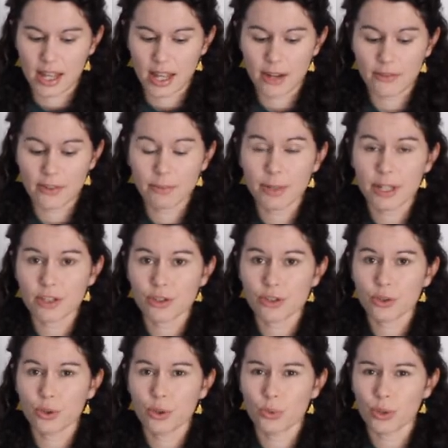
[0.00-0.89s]
Every
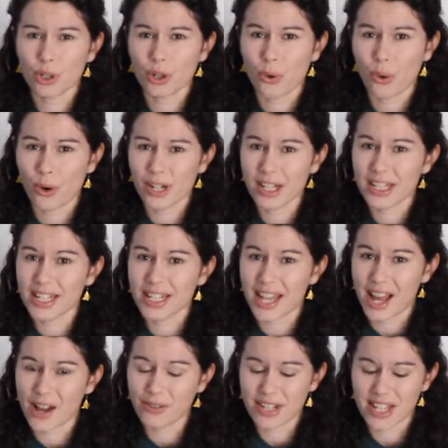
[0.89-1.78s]
pitcher who recorded
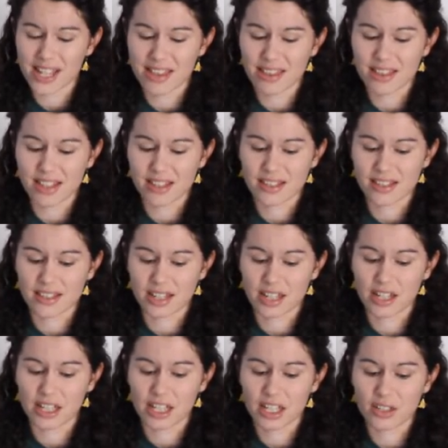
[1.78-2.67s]
an out in this
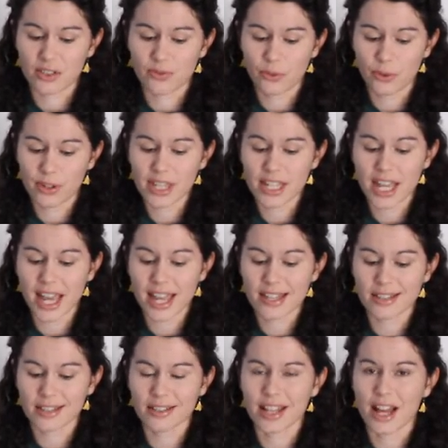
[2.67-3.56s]
series for the
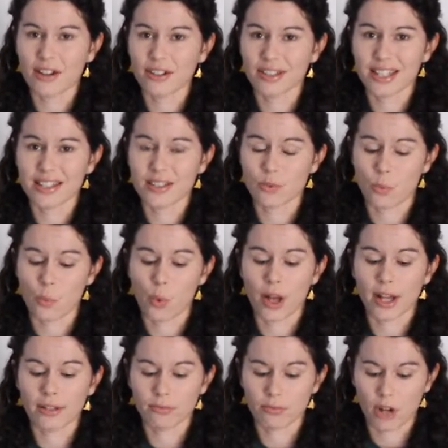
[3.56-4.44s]
A's allowed at least
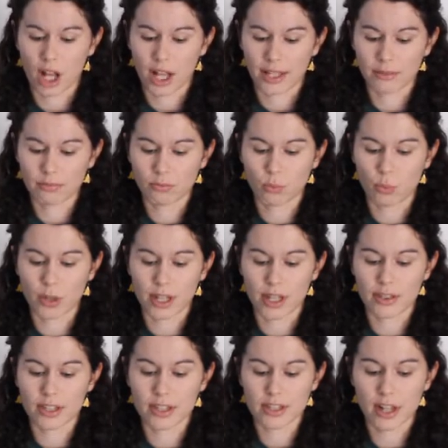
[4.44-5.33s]
1 run,
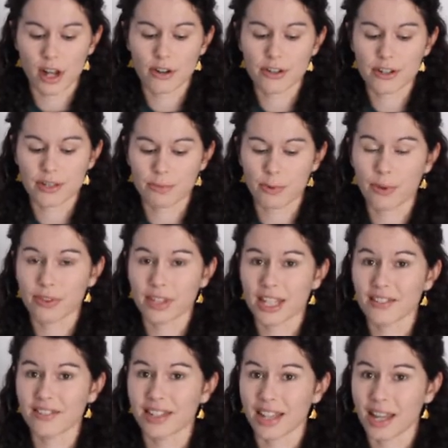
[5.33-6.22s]
with the starters
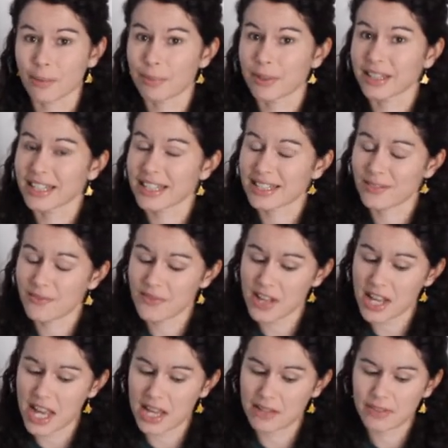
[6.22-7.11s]
both giving up at least
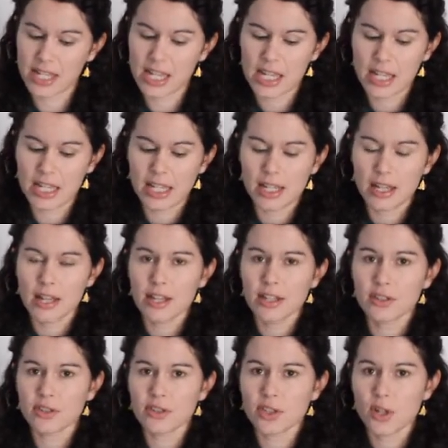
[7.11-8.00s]
5.
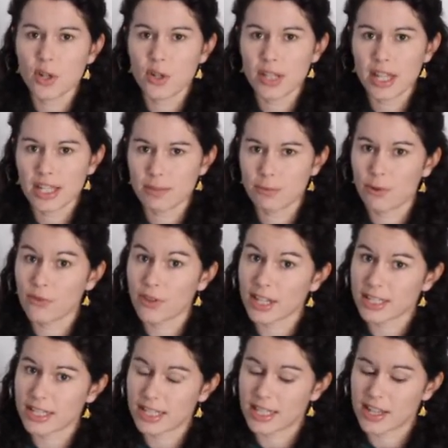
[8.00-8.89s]
So let's move
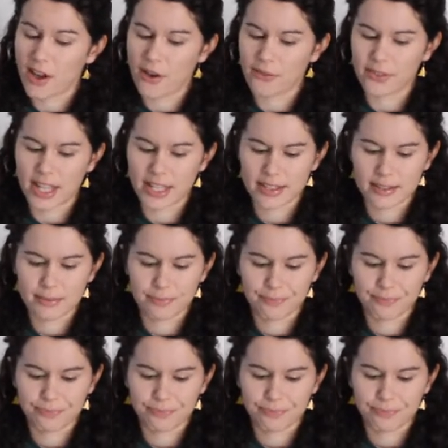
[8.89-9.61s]
on to the offense.